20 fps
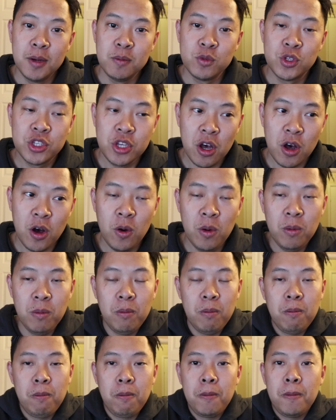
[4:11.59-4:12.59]
So
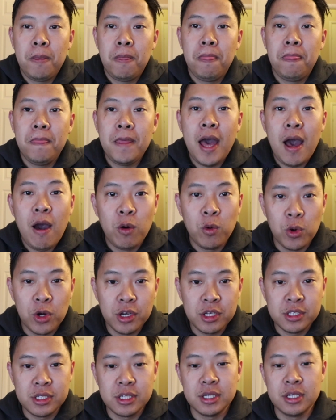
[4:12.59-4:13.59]
how it
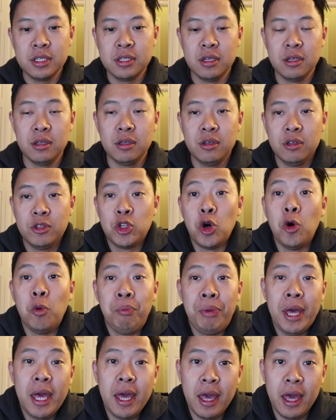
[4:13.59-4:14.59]
works is you
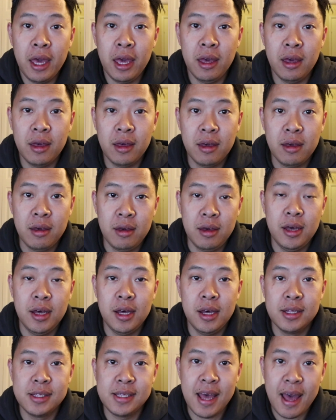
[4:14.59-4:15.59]
don't pay
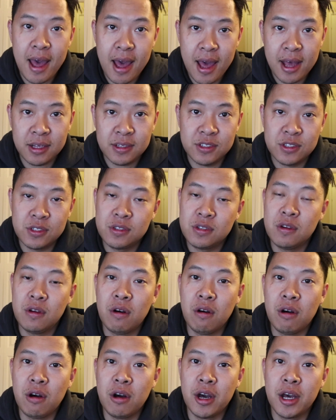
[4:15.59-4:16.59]
taxes
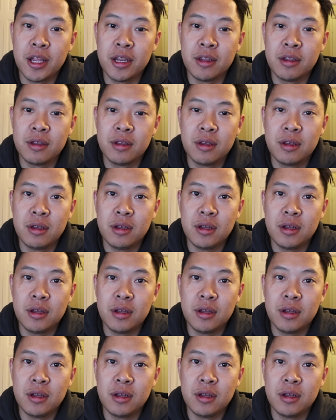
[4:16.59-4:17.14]
on